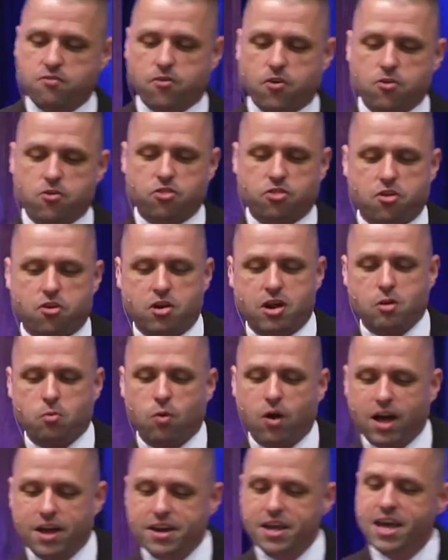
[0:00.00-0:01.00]
verse
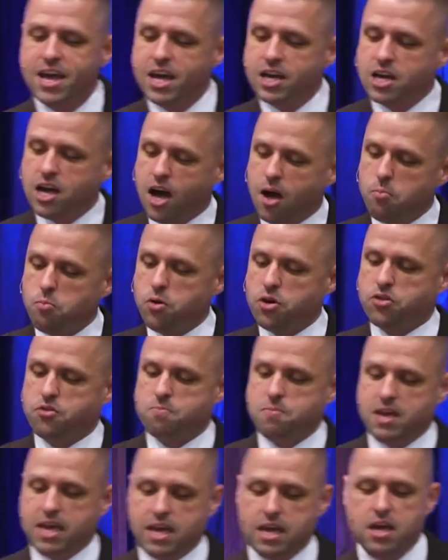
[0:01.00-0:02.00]
31, come with
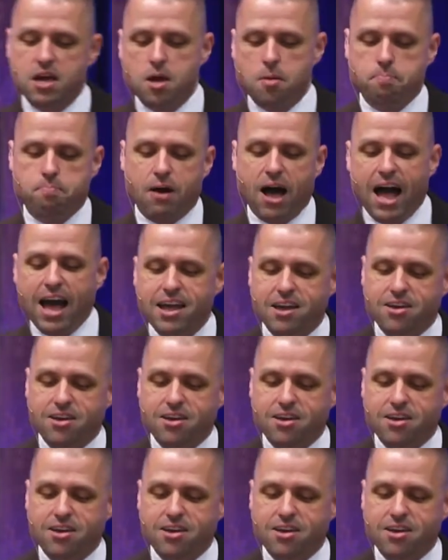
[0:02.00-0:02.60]
me by